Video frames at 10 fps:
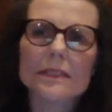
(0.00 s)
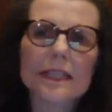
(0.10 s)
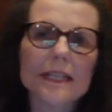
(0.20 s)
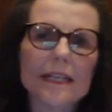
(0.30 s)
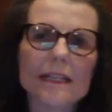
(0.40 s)

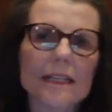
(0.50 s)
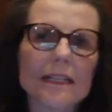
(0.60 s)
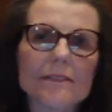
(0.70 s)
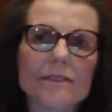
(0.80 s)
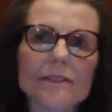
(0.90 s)
that I
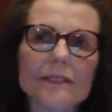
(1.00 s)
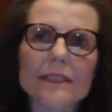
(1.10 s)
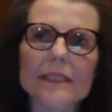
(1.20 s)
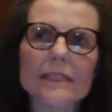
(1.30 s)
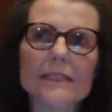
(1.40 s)
love
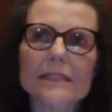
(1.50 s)
is